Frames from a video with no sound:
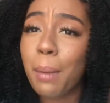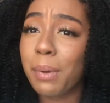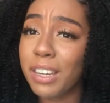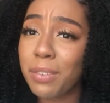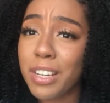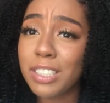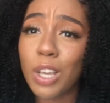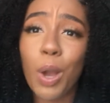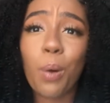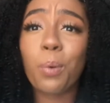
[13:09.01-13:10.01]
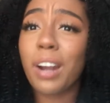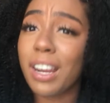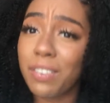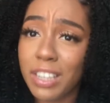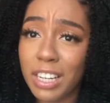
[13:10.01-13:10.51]
But anyways, we're not
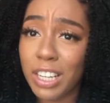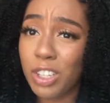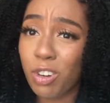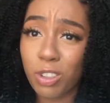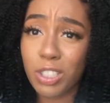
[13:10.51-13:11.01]
even gonna, you know,